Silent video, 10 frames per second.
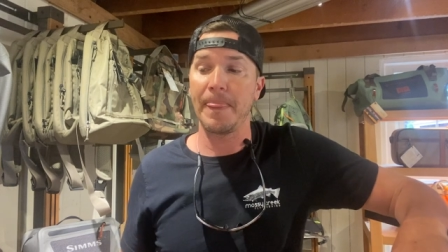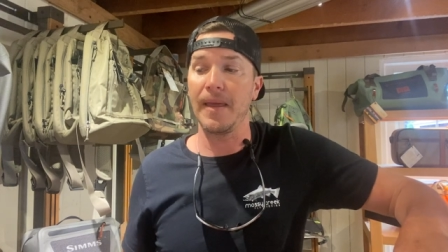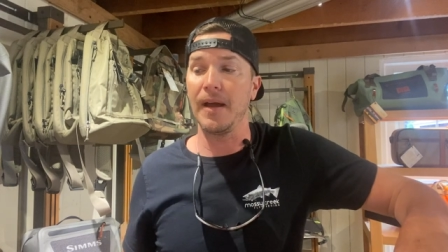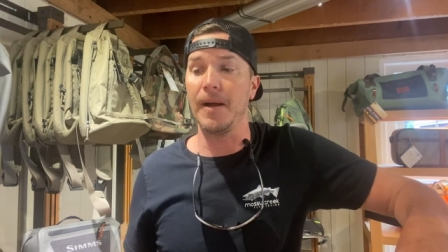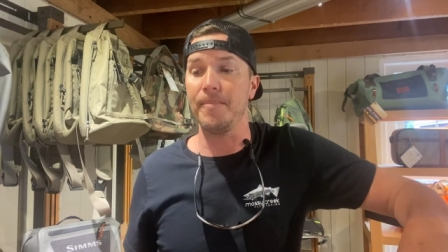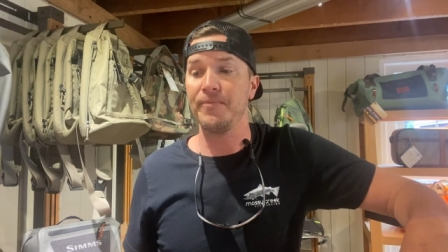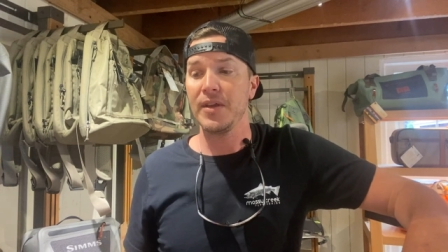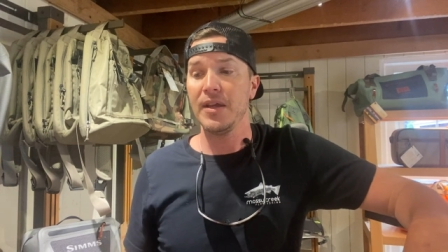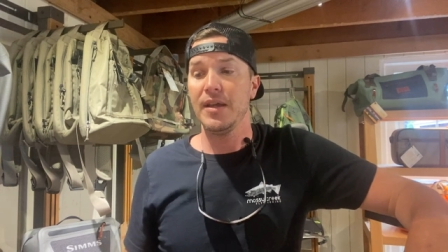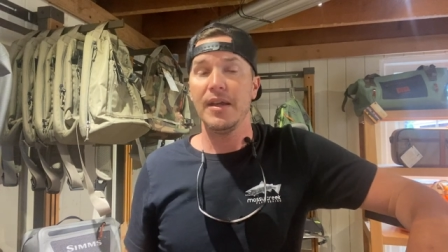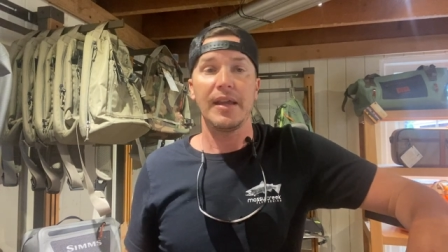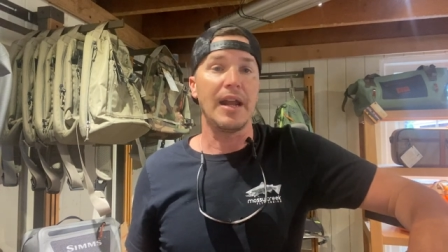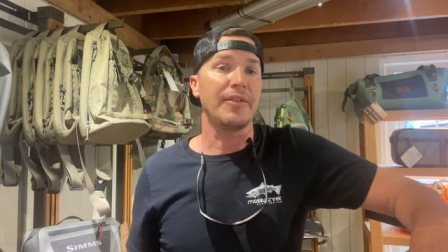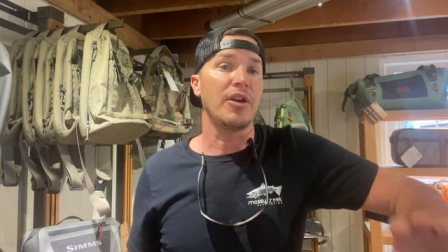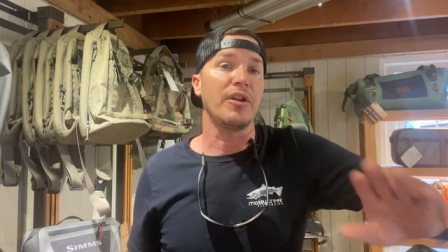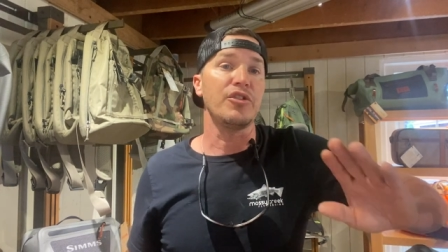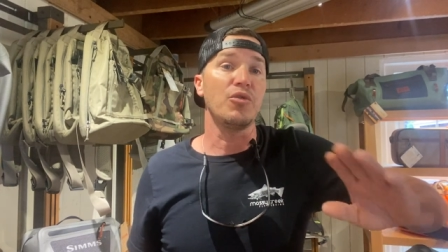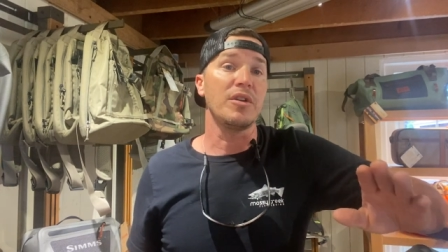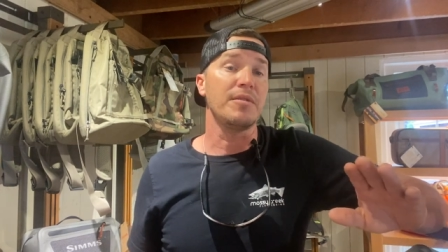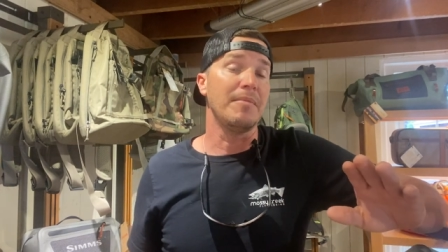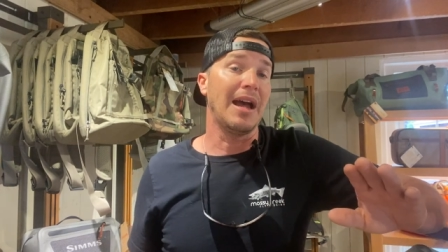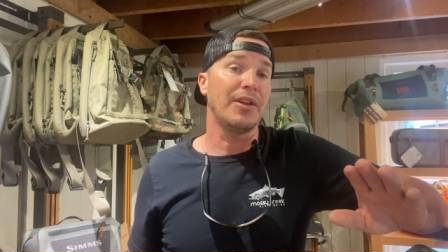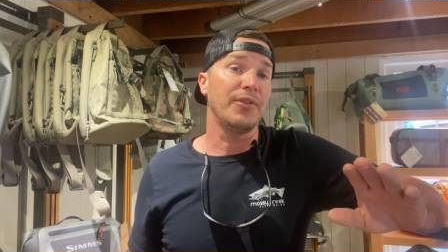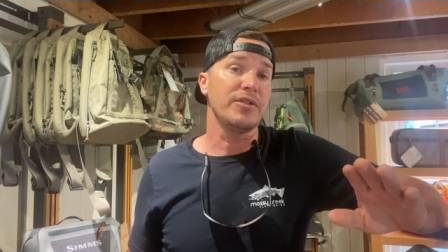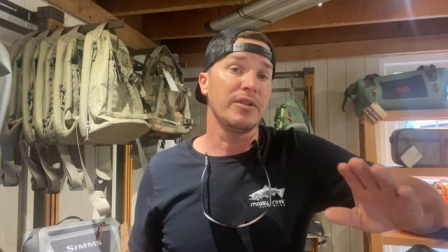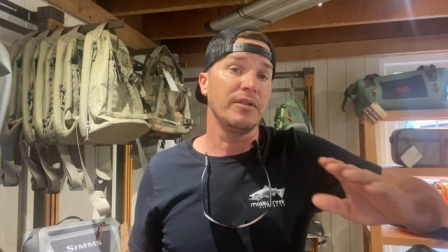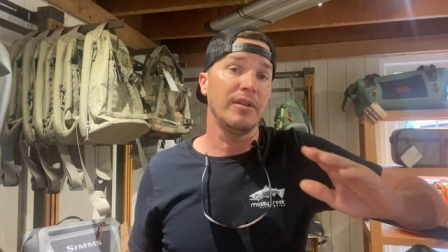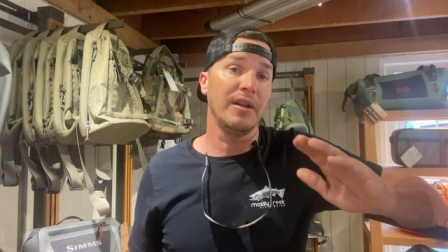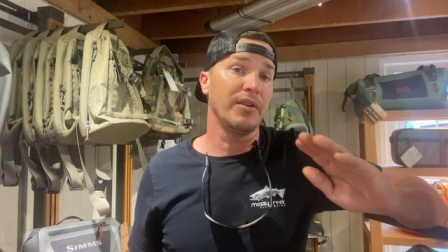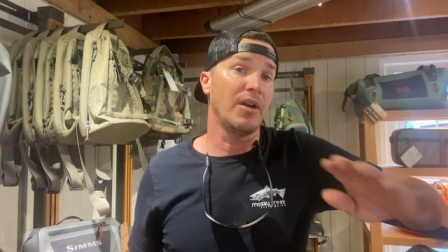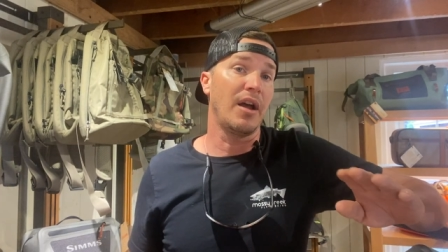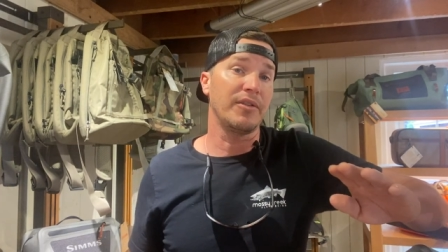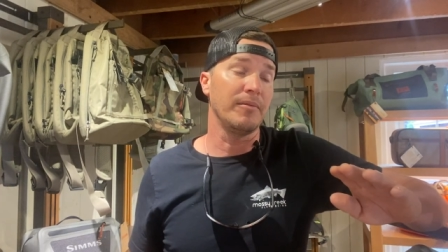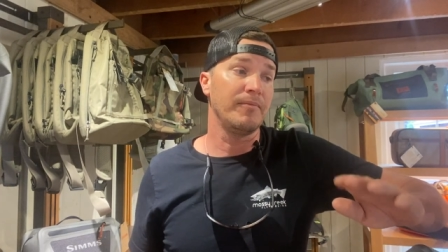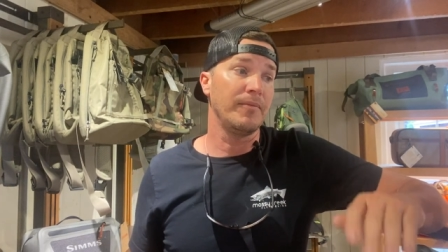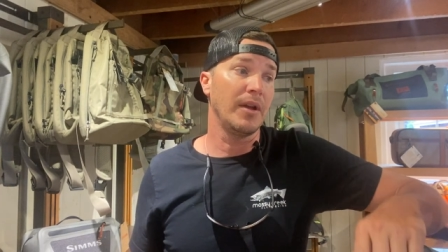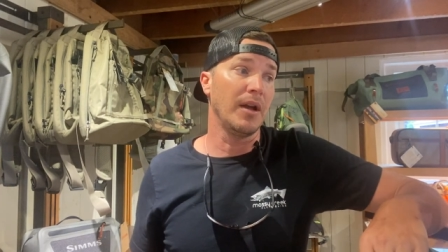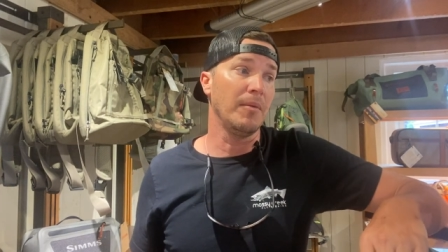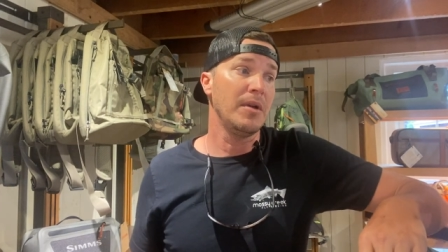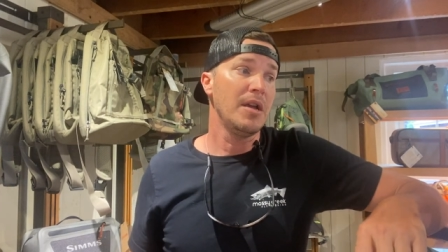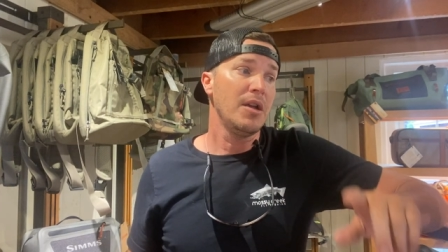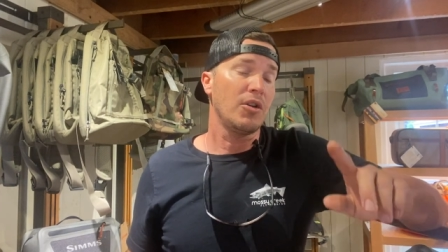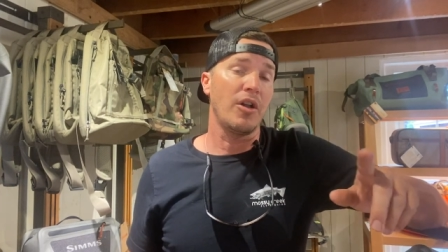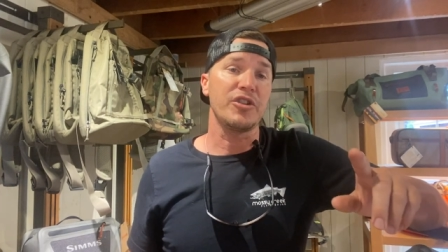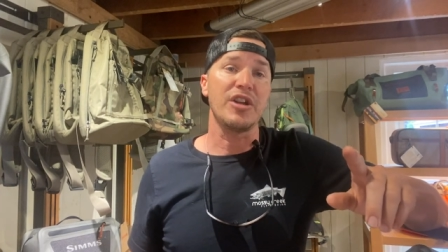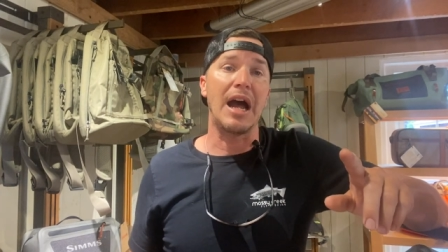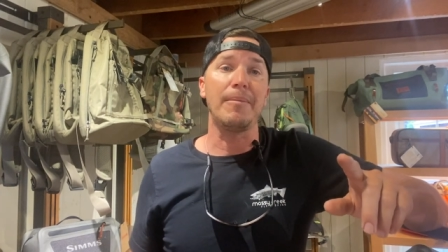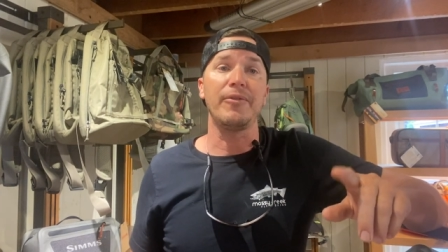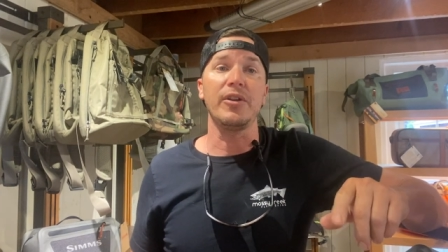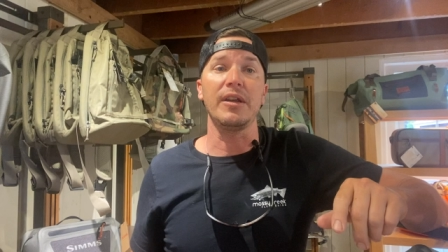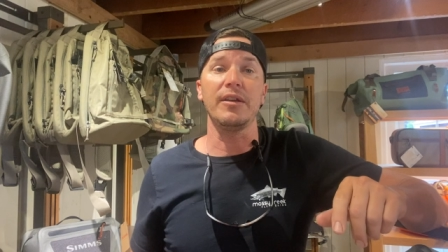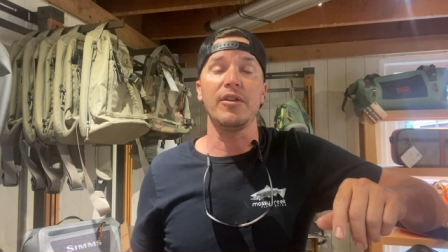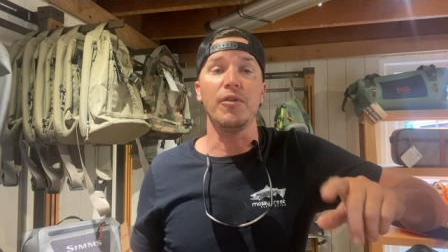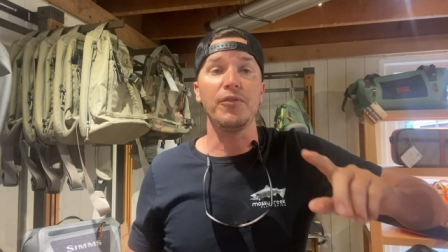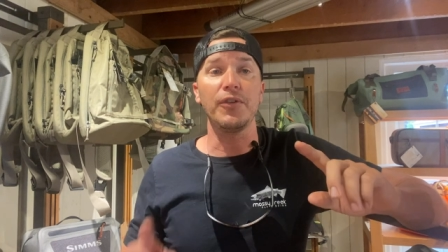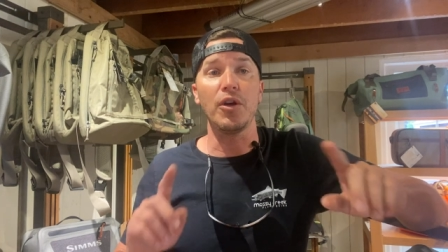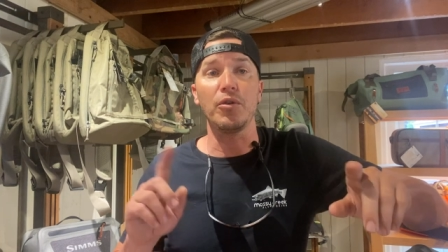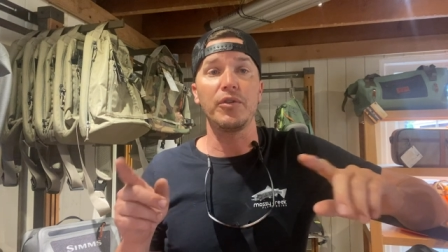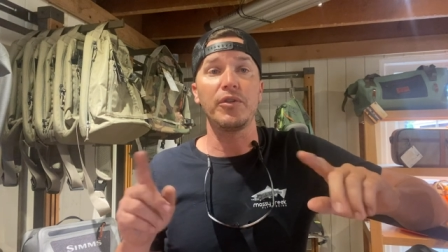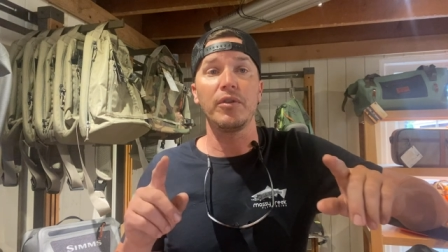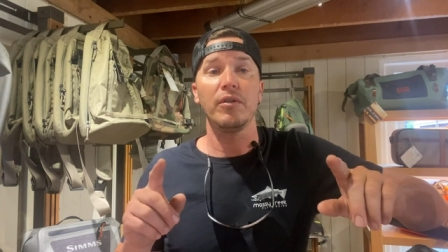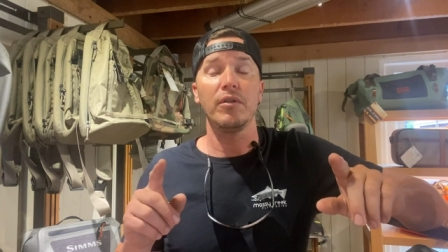Um, get out there and enjoy some bass fishing. It is awesome. Um, call a shop if you need to know floats.